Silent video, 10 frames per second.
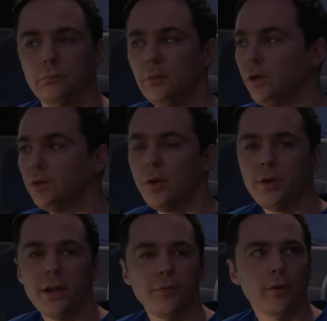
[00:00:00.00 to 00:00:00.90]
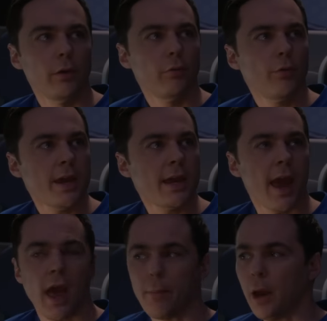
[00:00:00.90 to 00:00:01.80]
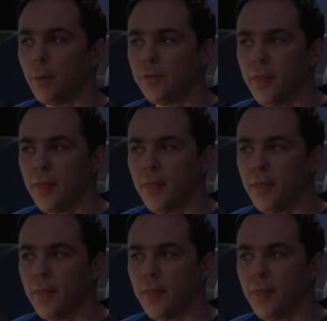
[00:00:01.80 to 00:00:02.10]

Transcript: There's no need for a recap, I was